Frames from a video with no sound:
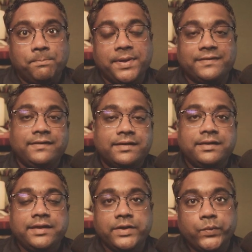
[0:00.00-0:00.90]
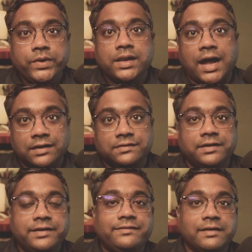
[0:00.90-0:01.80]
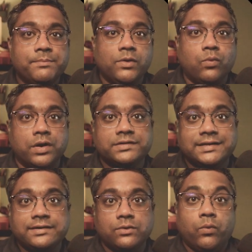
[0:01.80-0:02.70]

basically you will answer in simple words that,